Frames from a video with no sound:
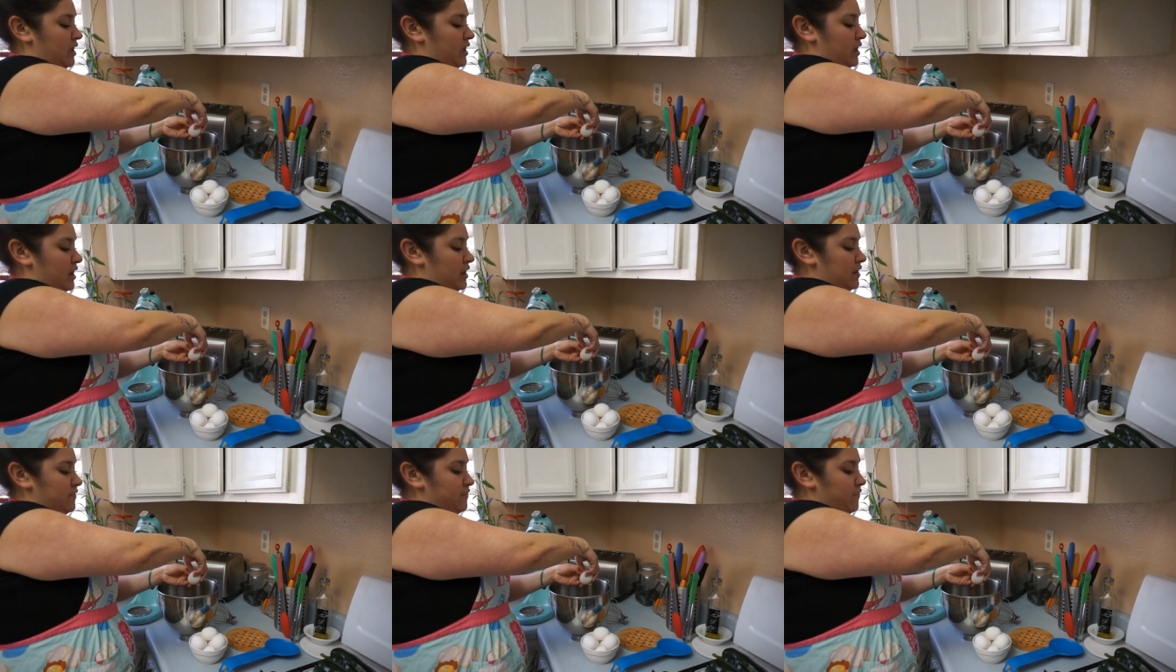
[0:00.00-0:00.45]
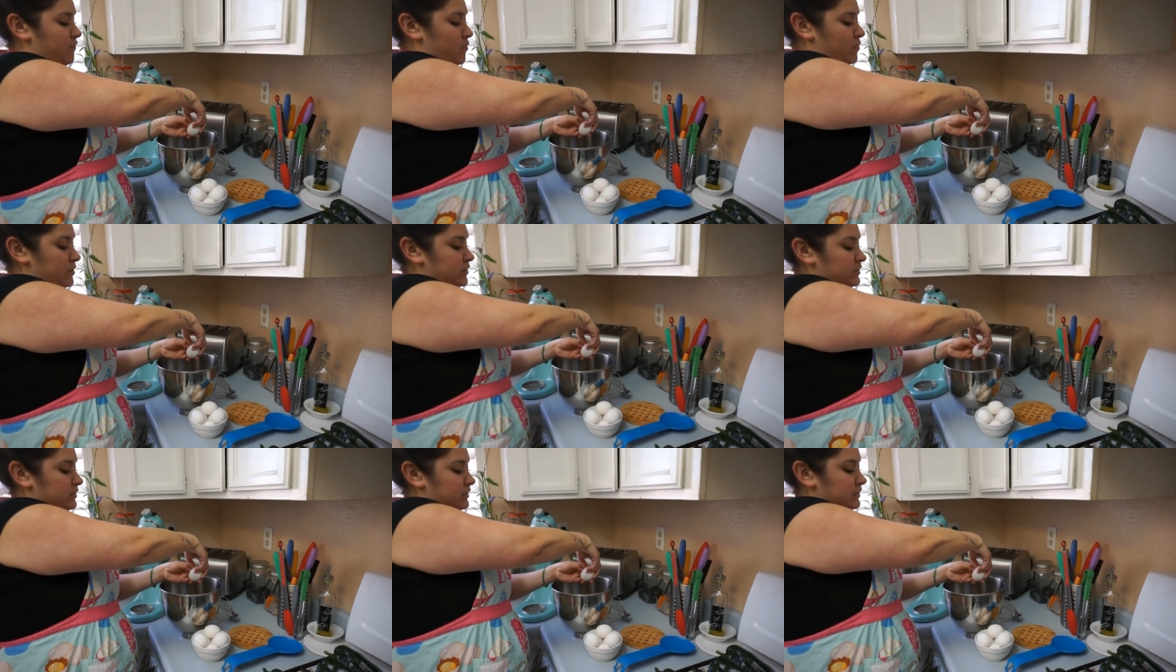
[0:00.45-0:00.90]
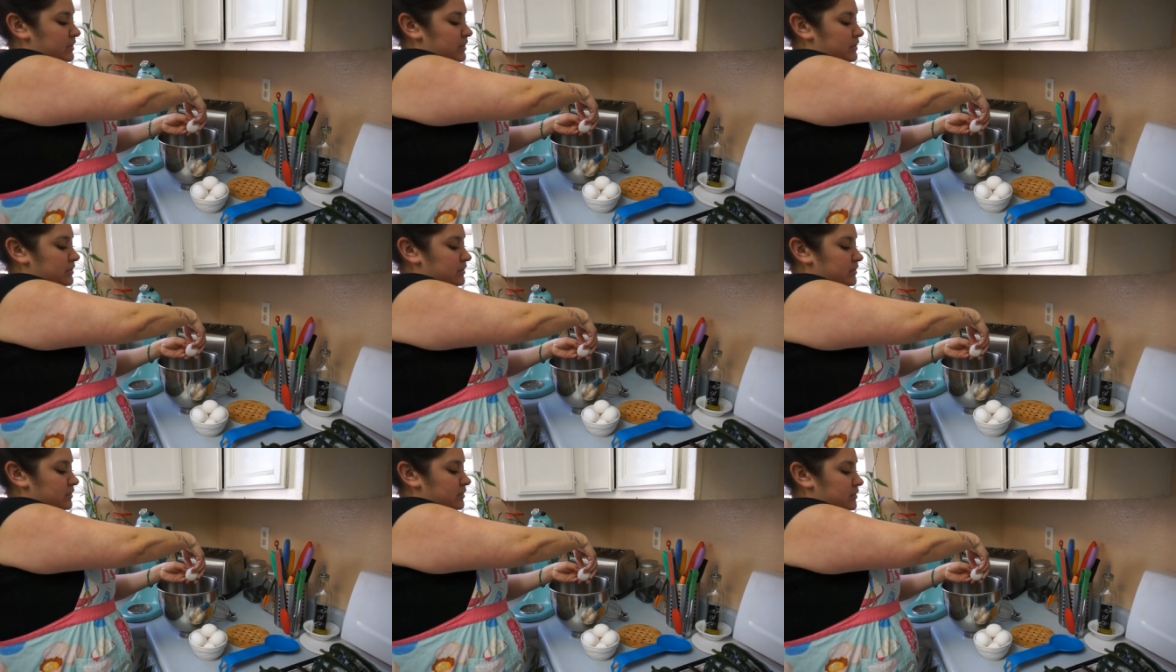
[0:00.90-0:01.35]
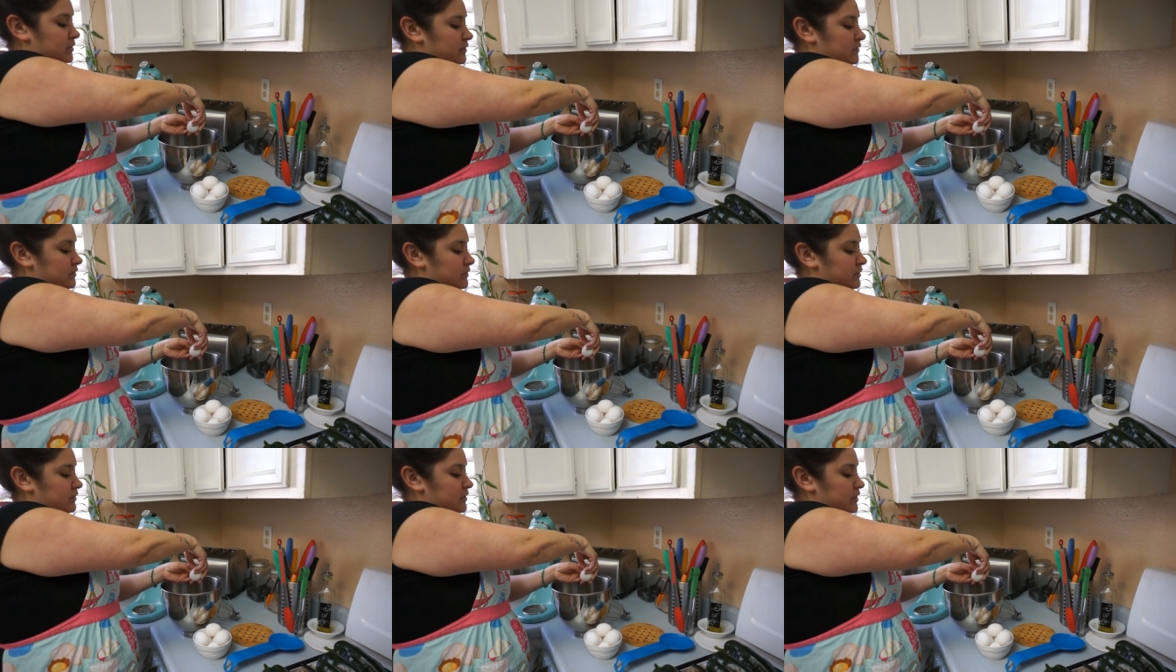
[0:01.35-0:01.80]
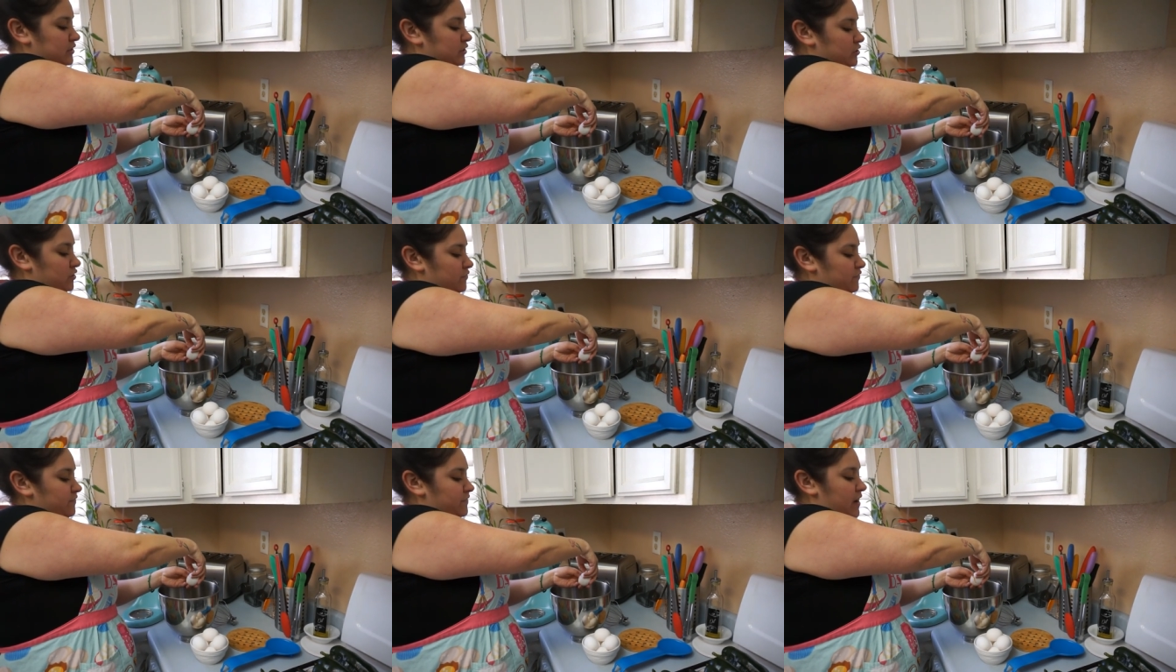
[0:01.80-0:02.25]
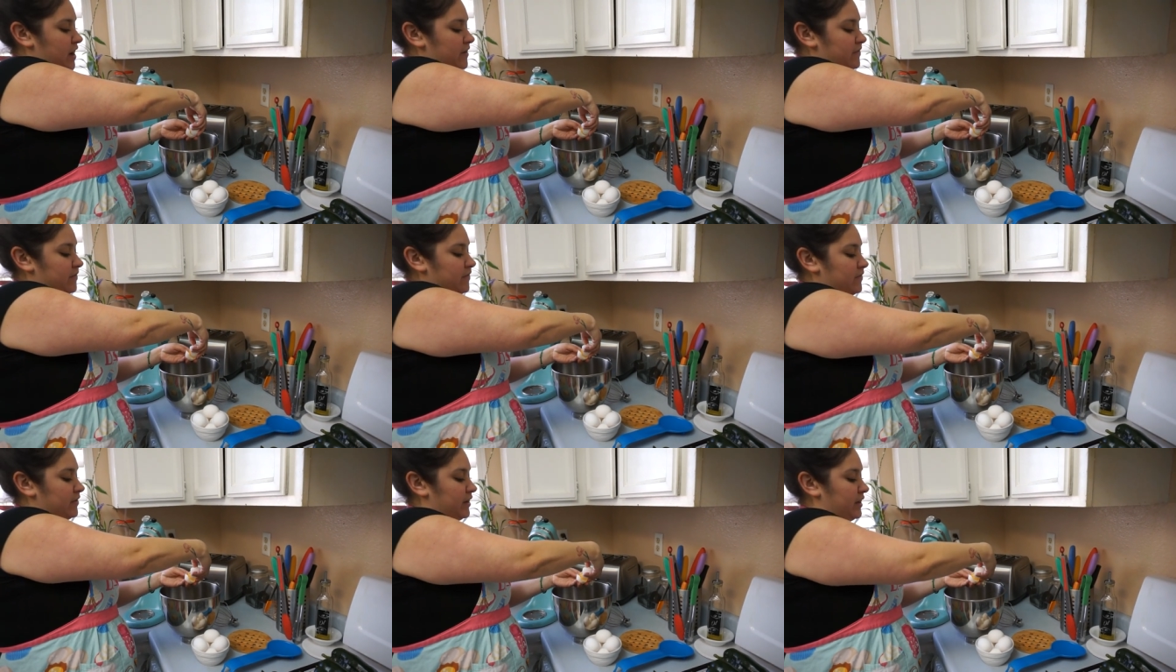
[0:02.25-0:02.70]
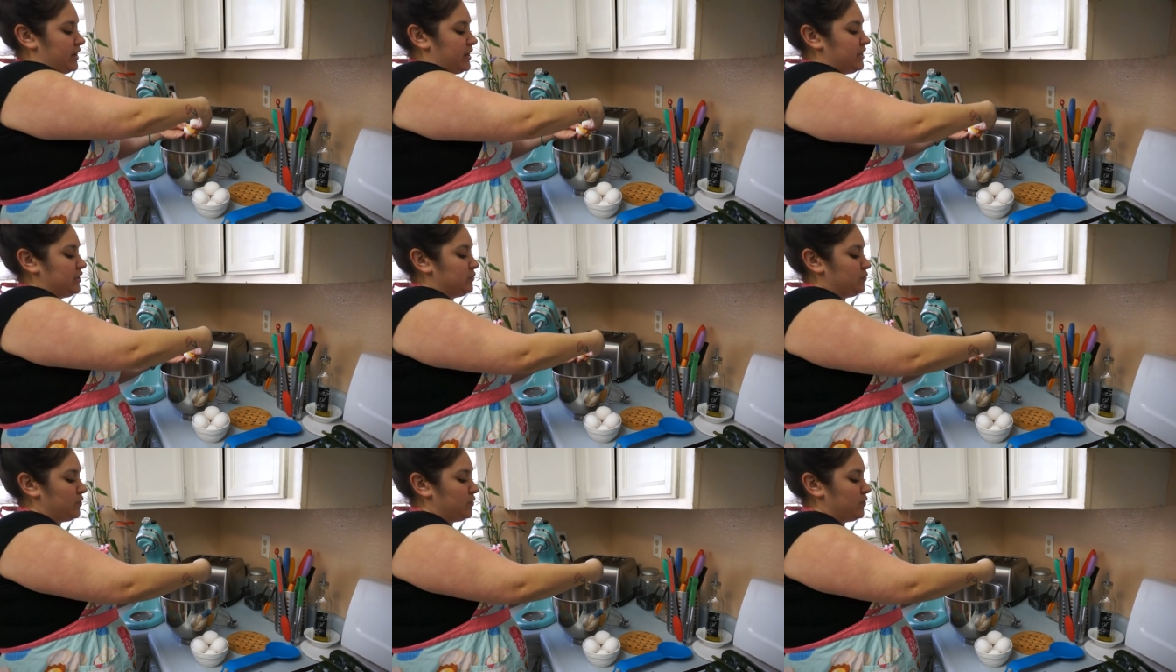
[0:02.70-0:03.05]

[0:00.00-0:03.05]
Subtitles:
And for 6 or 5 of our eggs,